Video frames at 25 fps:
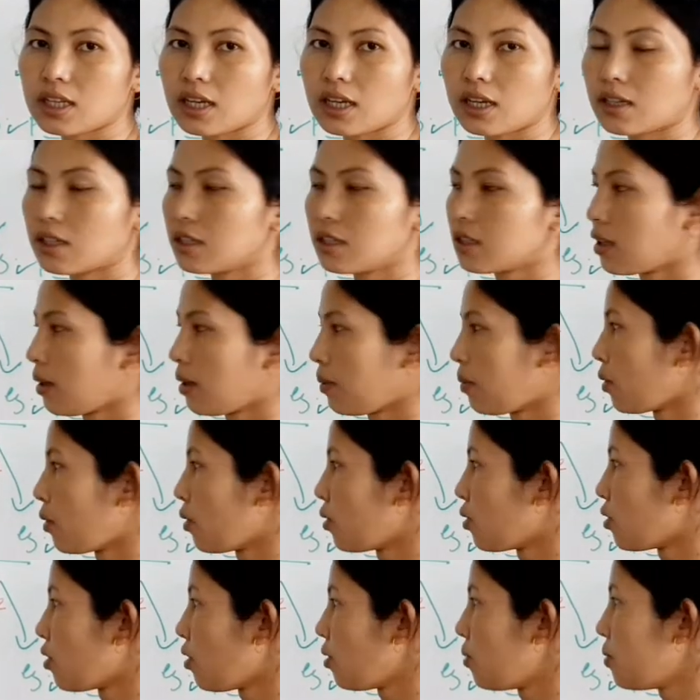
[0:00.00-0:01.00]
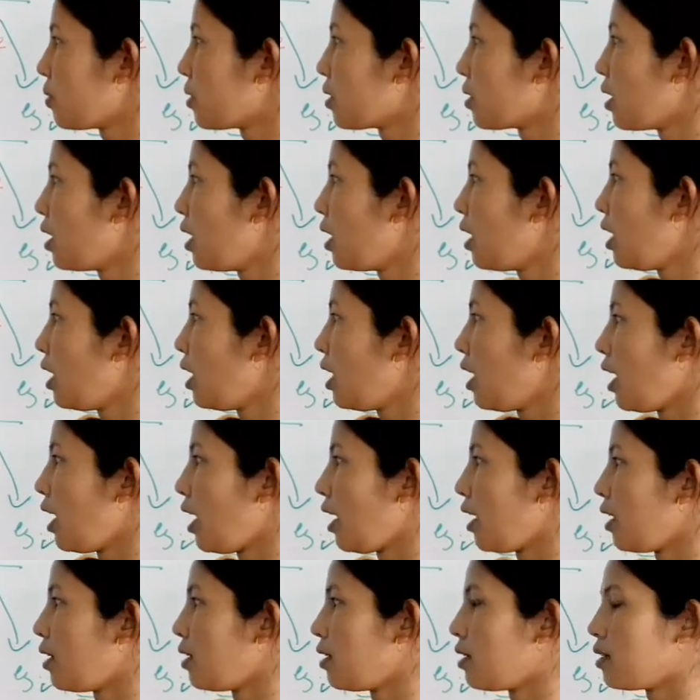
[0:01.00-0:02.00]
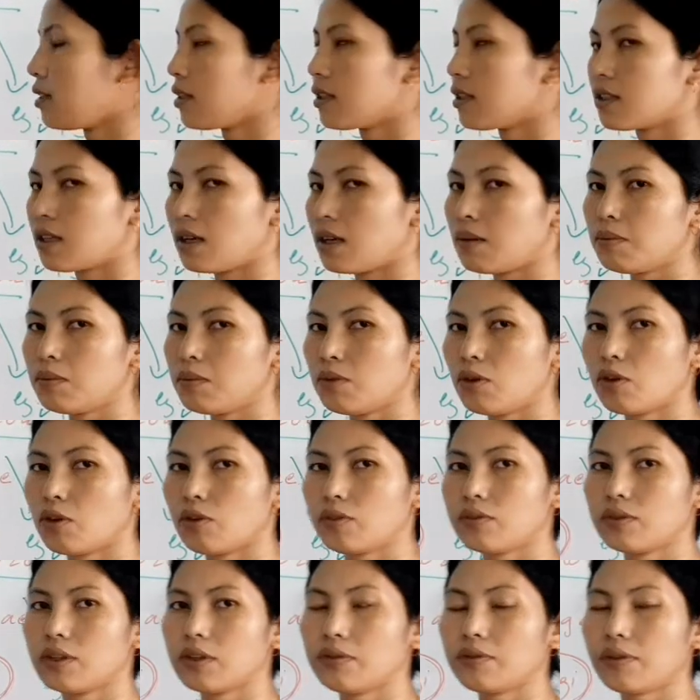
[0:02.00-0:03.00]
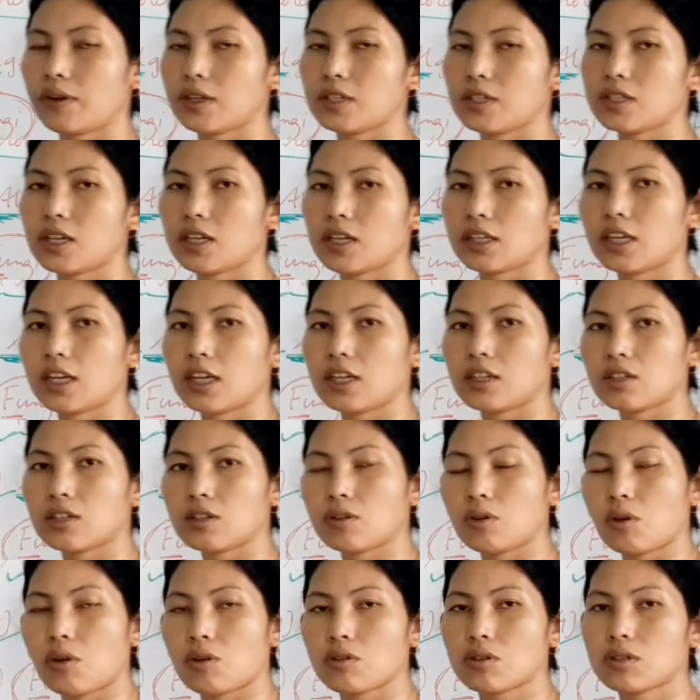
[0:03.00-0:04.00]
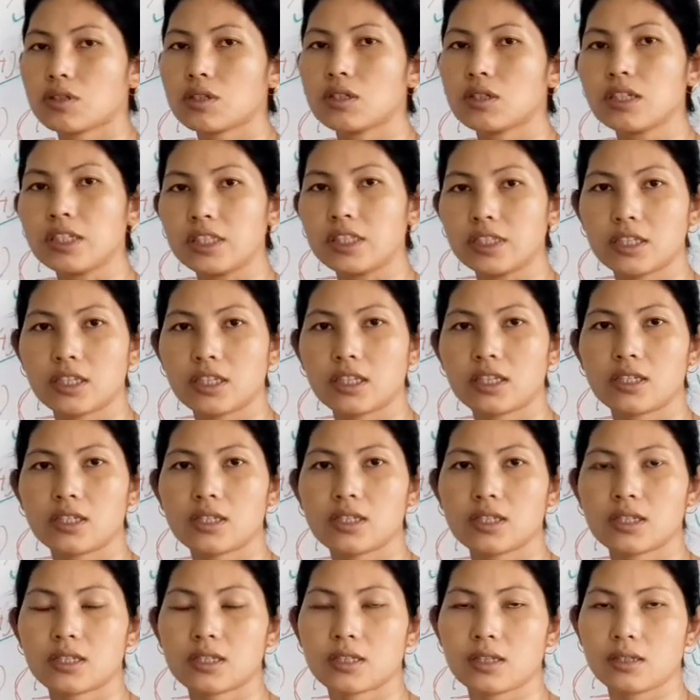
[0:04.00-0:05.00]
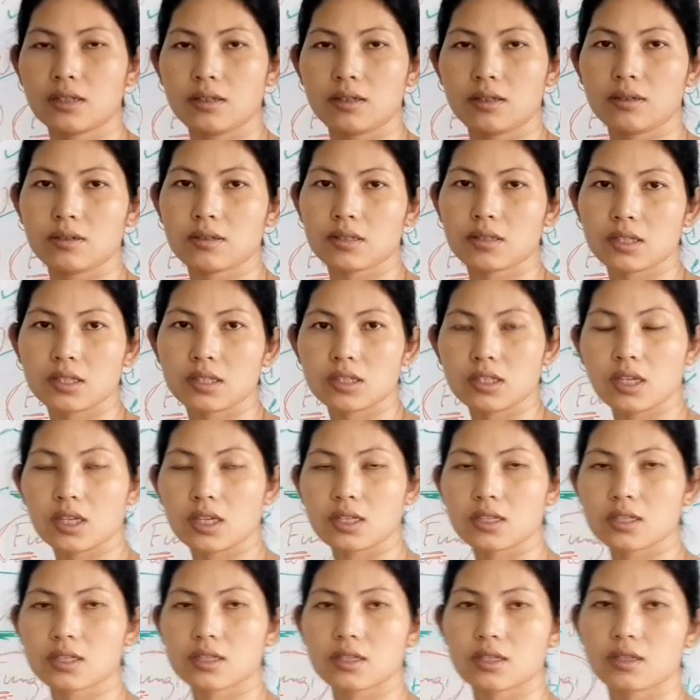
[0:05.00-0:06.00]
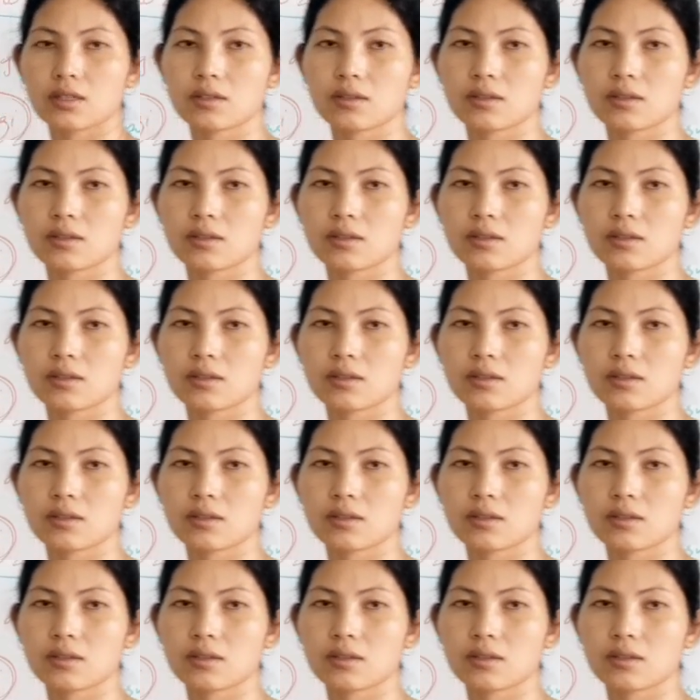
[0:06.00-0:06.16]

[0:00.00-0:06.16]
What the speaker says: They are the saprotrophs, and some of the fungi can cause disease such as